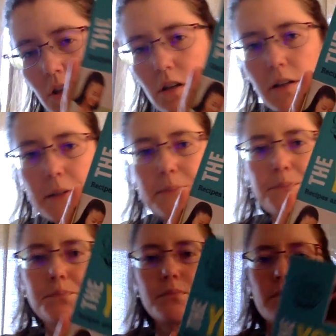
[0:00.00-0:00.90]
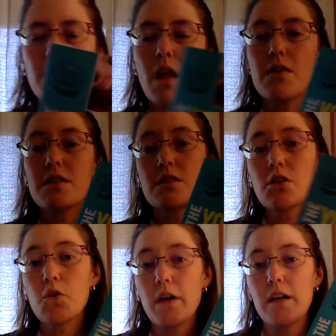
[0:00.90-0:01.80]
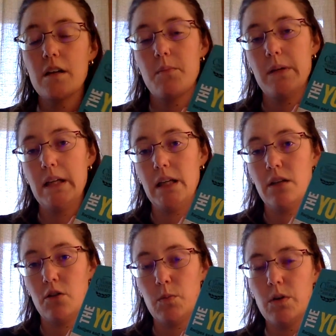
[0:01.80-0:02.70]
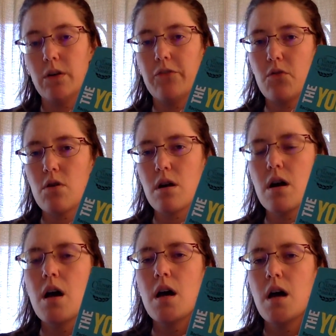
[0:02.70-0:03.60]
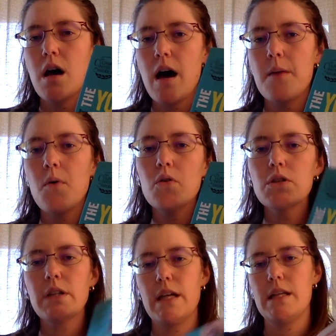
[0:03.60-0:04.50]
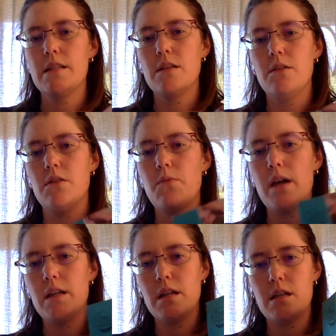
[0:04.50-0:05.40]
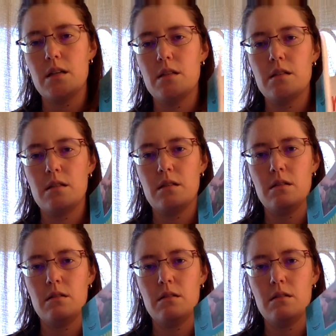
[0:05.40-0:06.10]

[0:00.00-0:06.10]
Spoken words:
Cook. This is a great beginning cookbook for older kids. The writing is